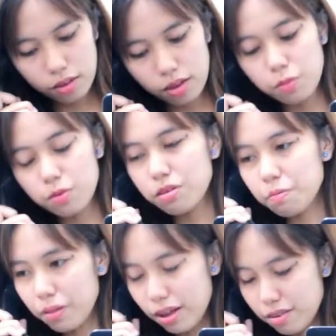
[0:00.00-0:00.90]
It was a
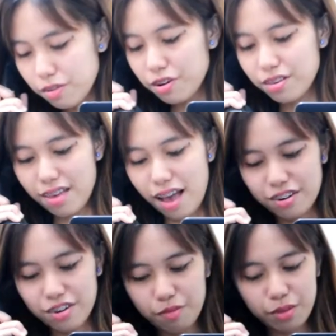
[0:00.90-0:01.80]
pleasant
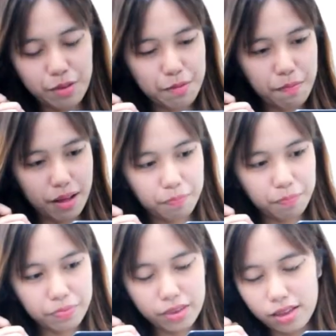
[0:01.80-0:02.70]
transaction with you, ma'am.
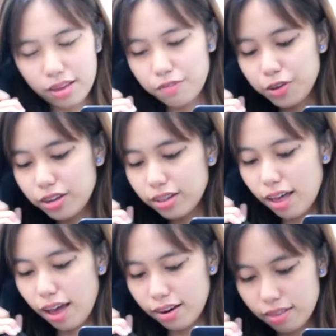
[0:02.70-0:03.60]
If you need
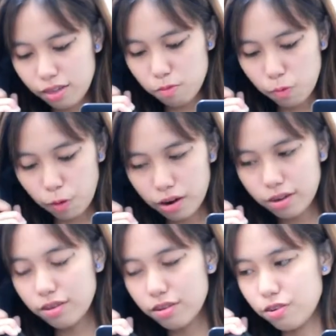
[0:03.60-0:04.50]
anything more,
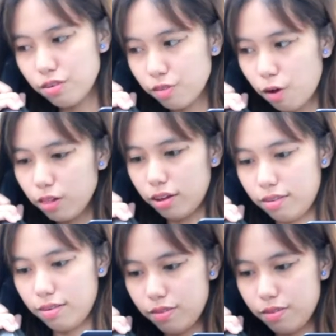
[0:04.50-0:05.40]
just call
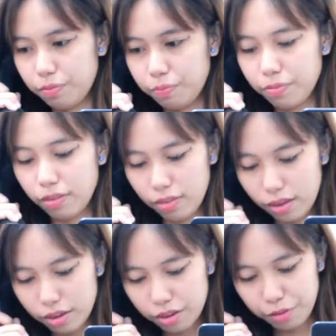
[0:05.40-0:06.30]
us.
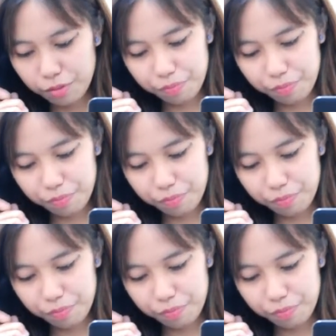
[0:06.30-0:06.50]
Thank you.